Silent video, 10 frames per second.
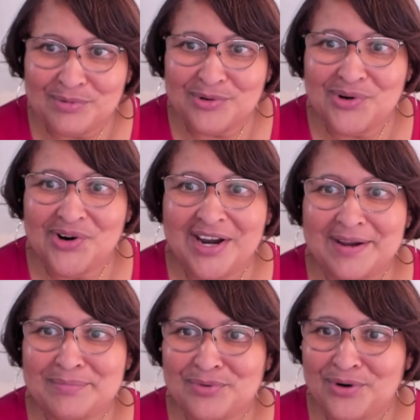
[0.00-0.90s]
more
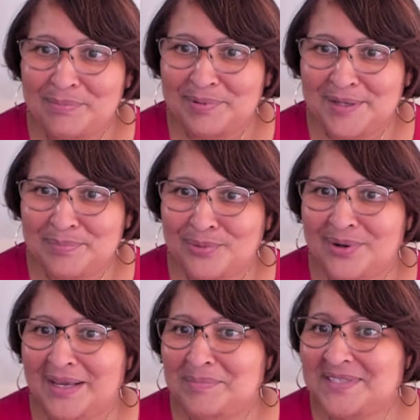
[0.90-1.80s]
and more people
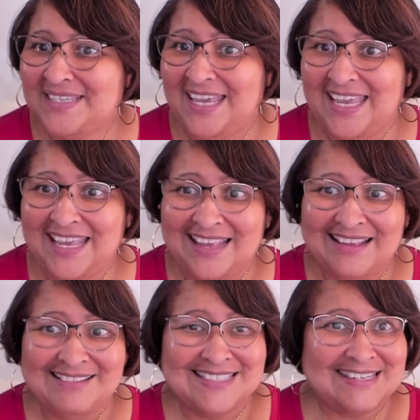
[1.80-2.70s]
kept saying,
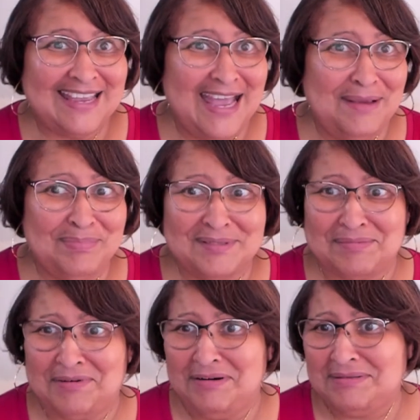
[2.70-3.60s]
Skype is the
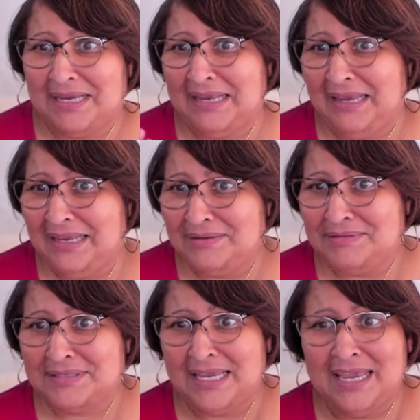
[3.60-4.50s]
worst. I can't
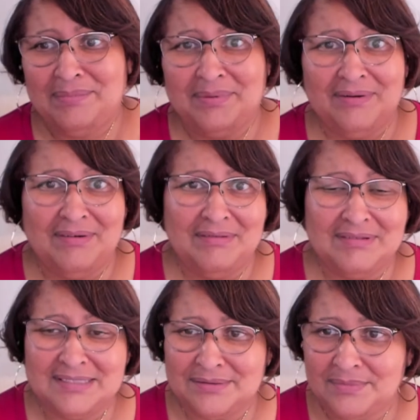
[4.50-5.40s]
use Skype. Oh,
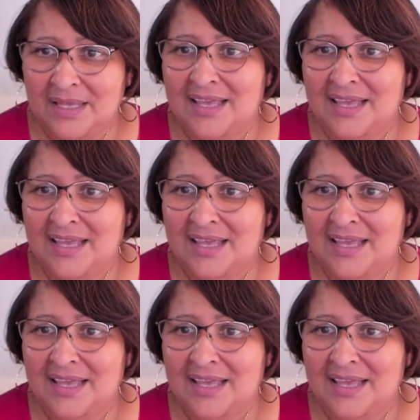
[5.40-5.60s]
it's the.